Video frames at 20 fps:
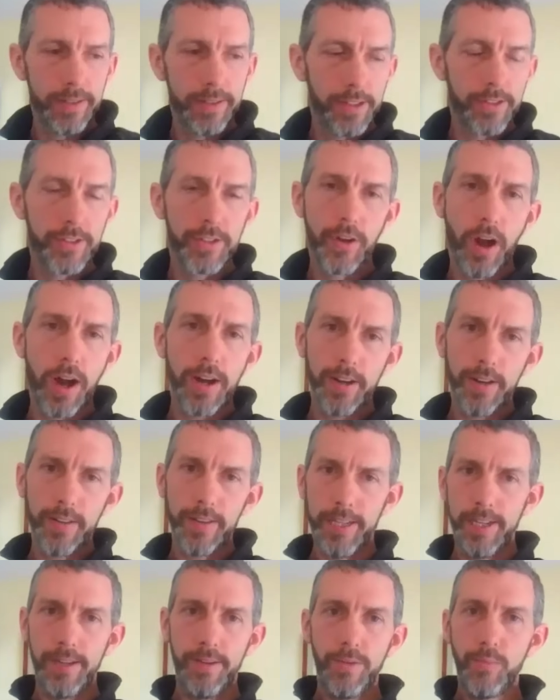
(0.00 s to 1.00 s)
to start,
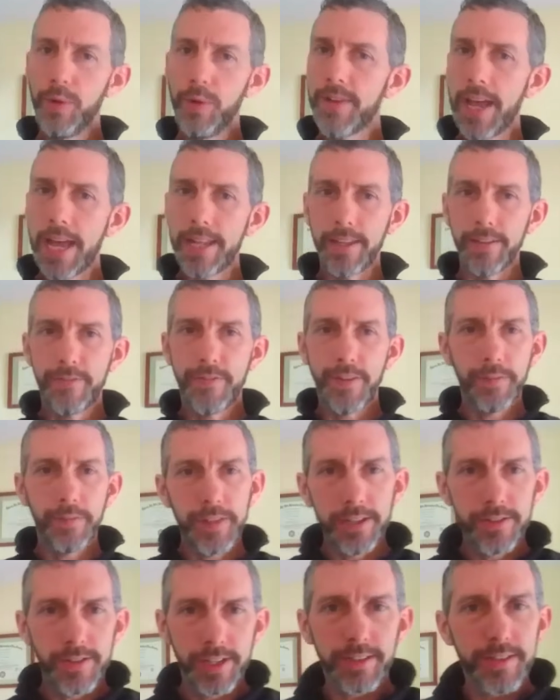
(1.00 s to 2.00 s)
we've had the
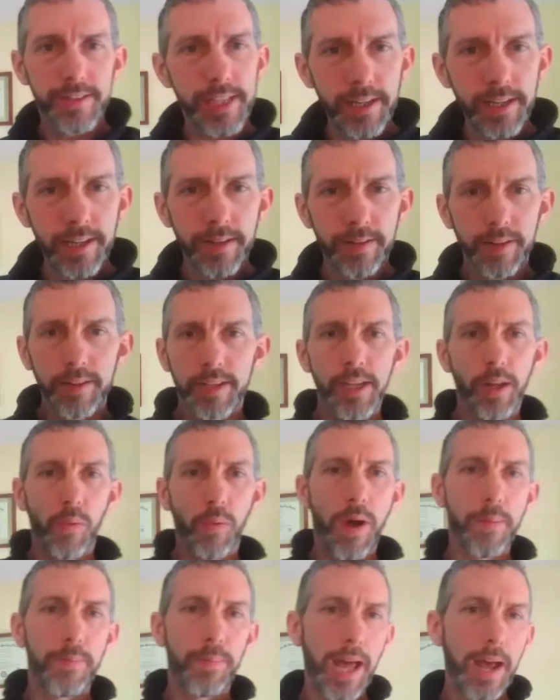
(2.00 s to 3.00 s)
50-60
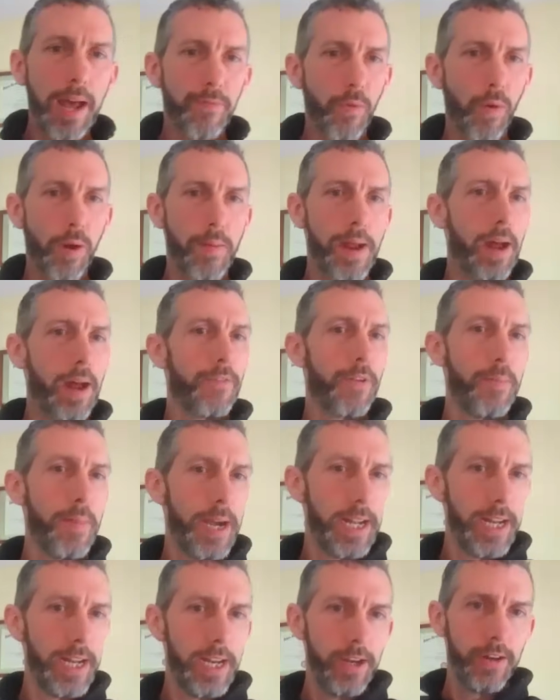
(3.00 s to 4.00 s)
kilowatt platform out for
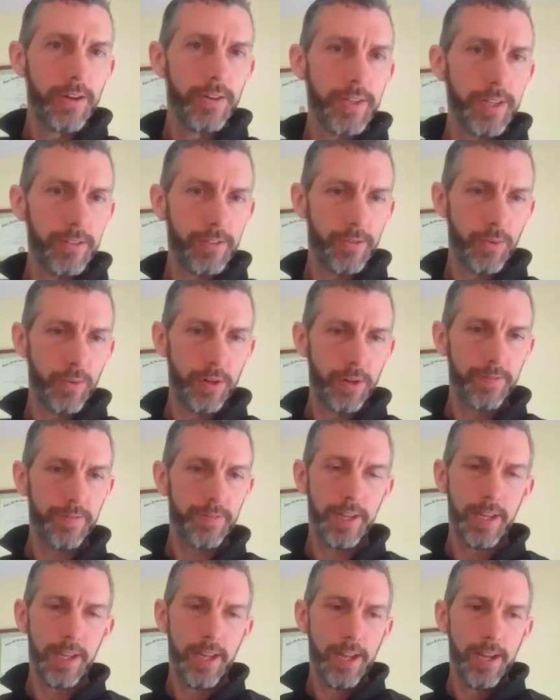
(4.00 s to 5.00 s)
many years, and sort of